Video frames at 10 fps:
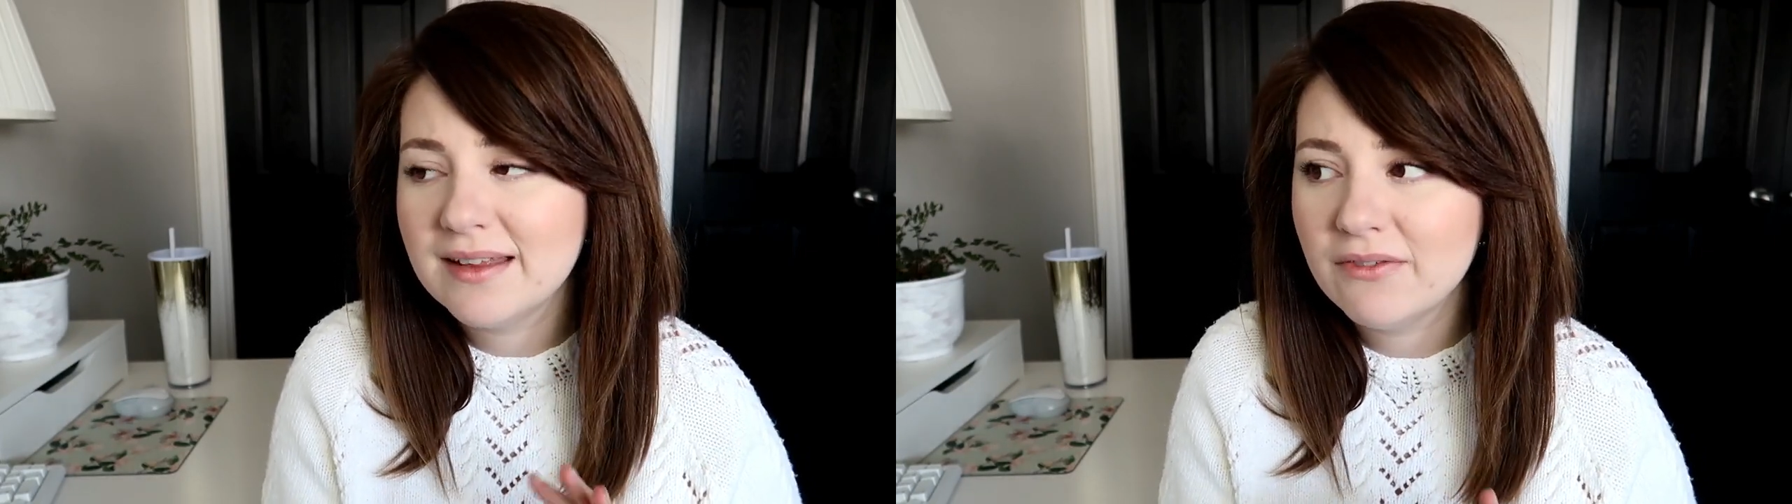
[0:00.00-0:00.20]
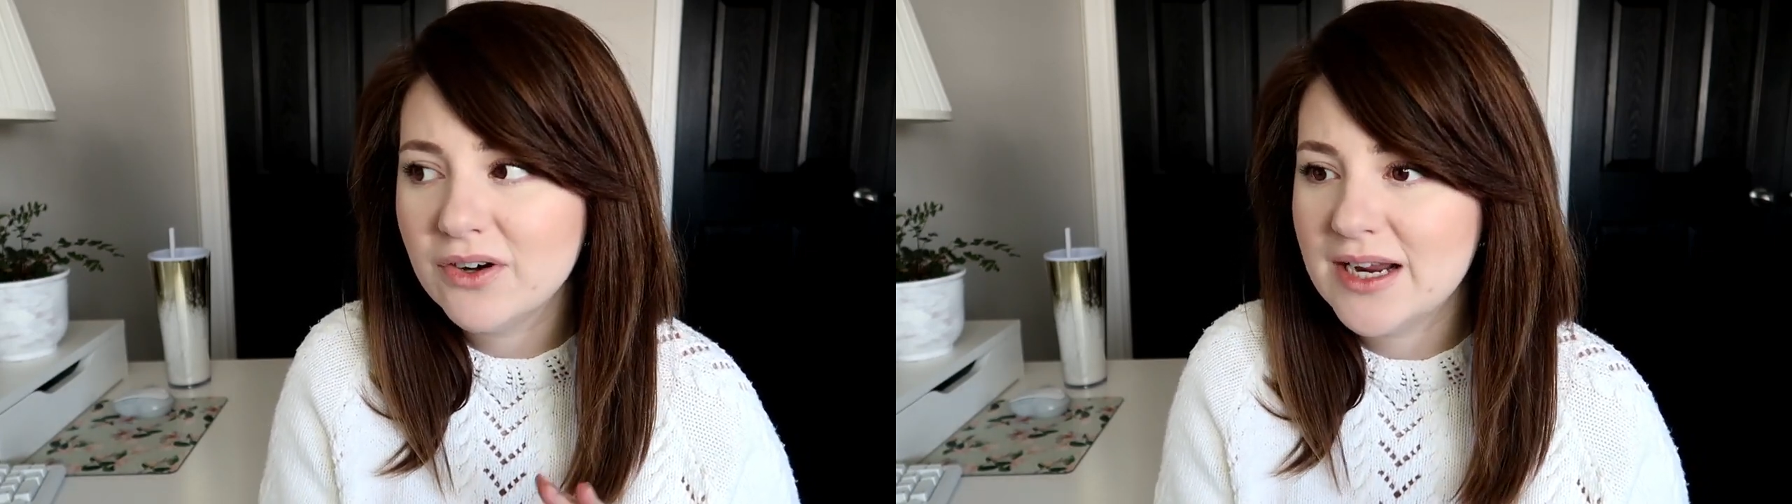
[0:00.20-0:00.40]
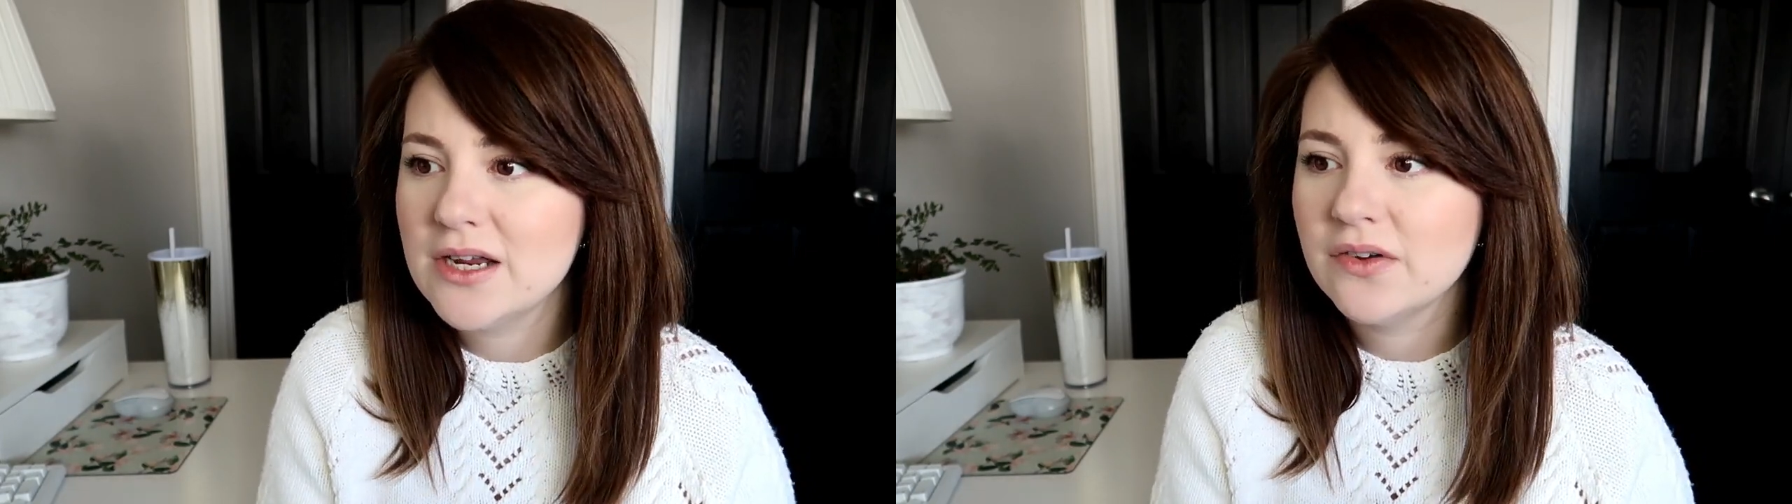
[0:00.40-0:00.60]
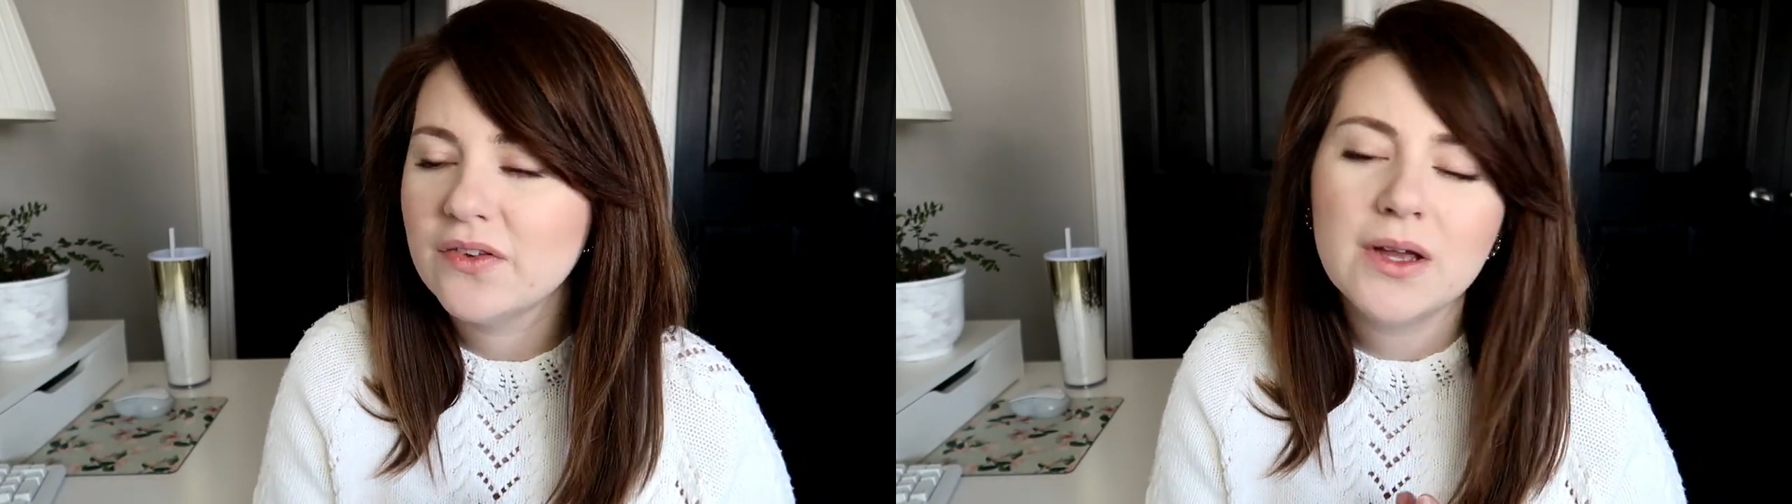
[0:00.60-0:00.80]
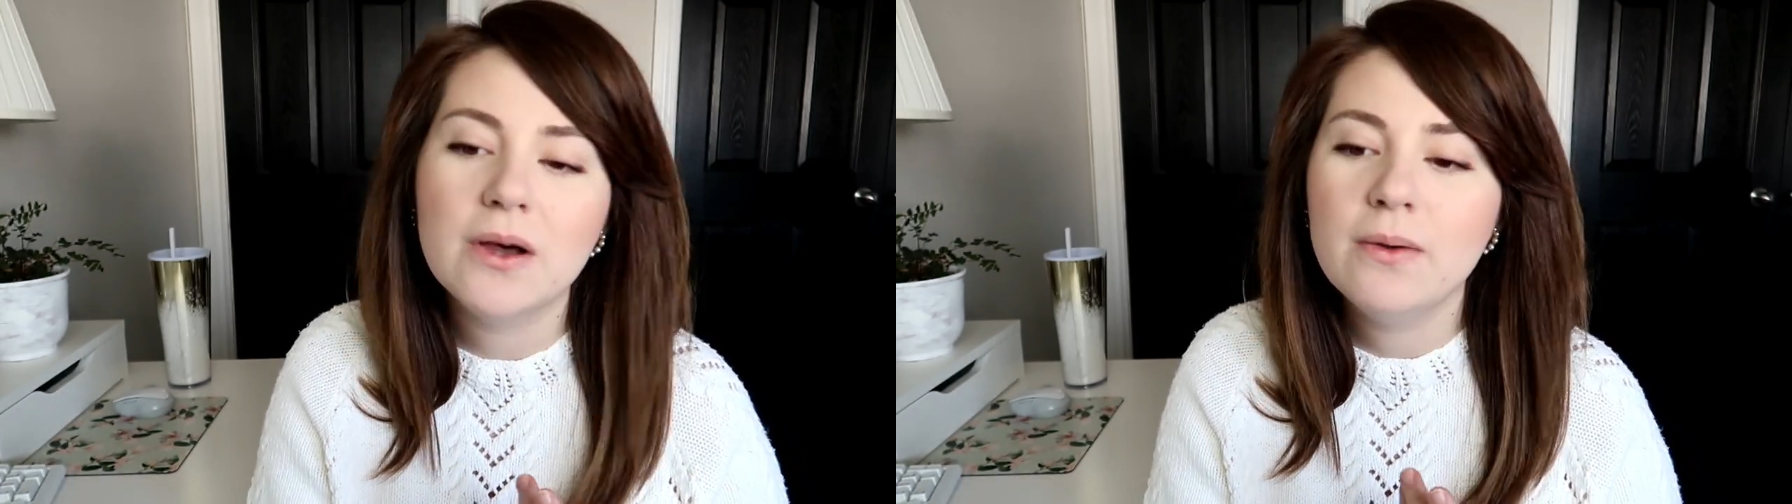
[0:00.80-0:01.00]
seven or eight
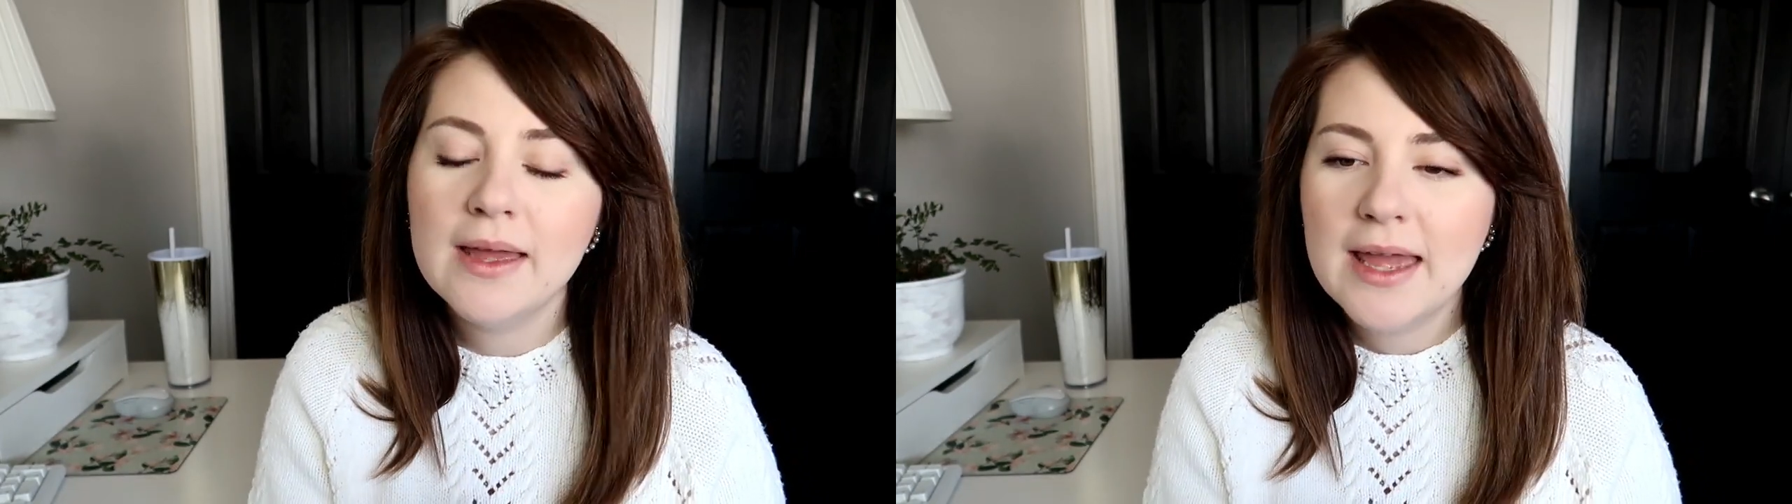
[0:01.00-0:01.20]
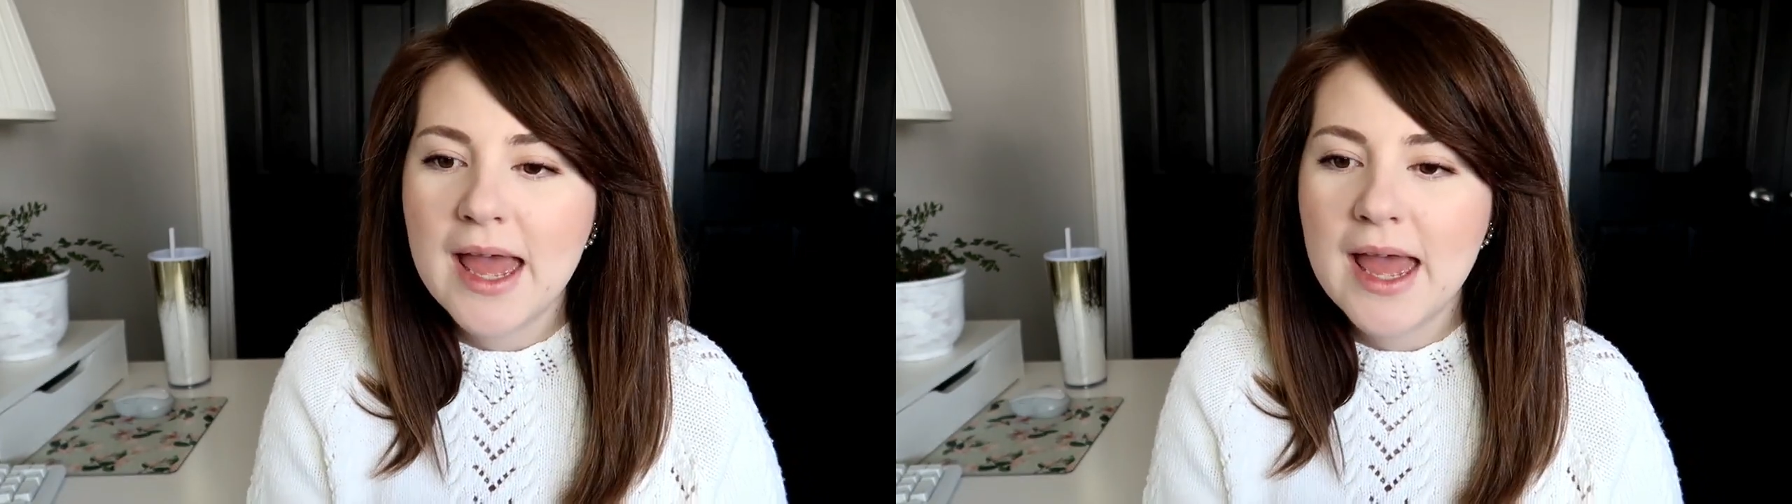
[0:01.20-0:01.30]
years ago